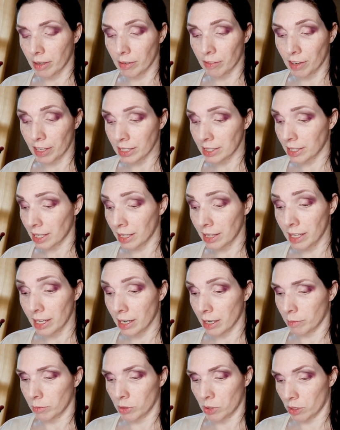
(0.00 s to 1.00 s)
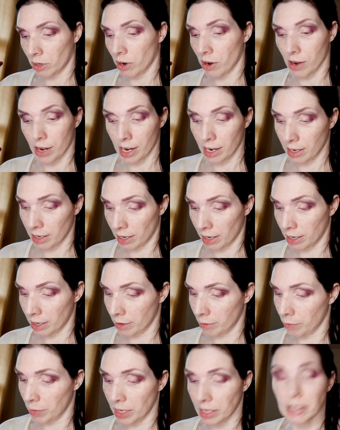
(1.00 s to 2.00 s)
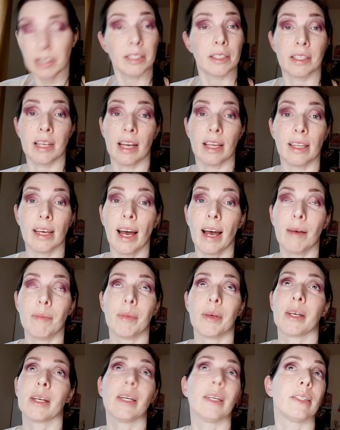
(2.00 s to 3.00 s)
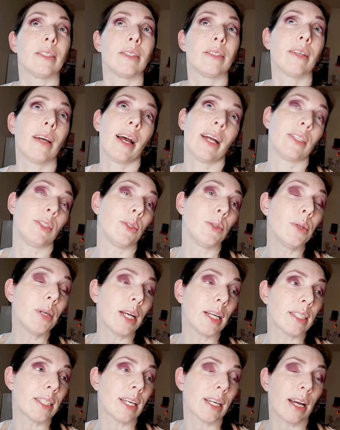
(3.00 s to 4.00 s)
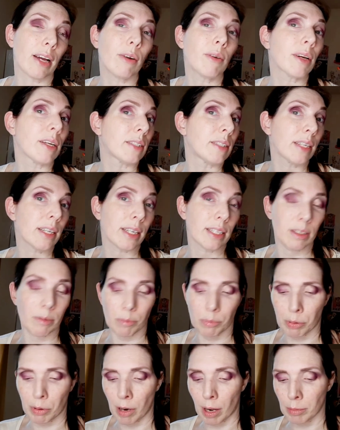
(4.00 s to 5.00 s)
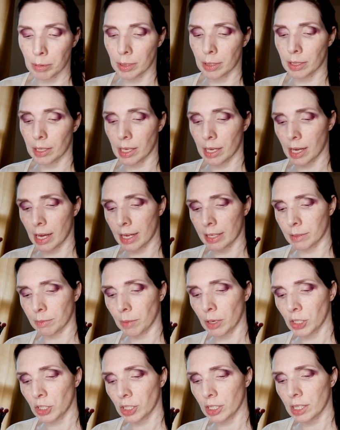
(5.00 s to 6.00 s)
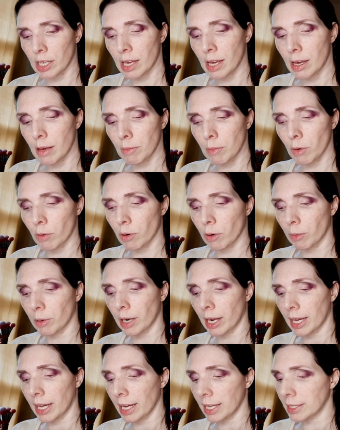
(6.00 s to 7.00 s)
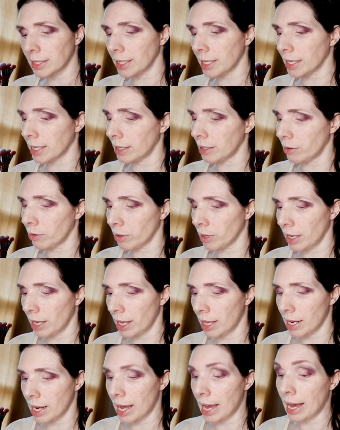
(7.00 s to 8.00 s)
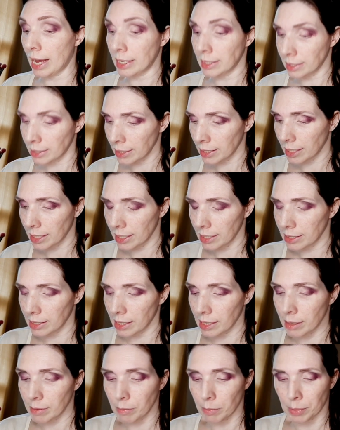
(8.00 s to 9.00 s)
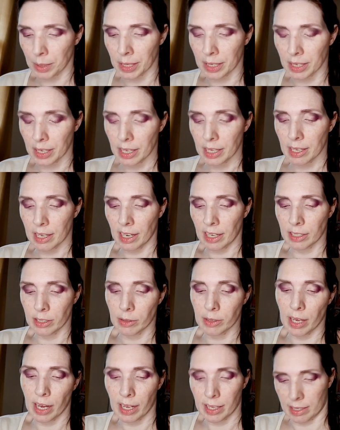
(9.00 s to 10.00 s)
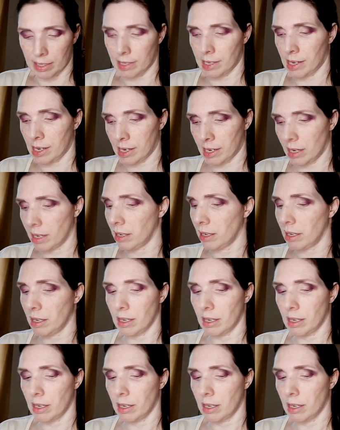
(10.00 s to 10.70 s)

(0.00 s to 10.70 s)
if I said that, I'm sorry. I didn't mean to say that because I do get sick. I don't get sick as, probably as much as him. Or when I get sick, I don't get as sick as him, but I do get sick.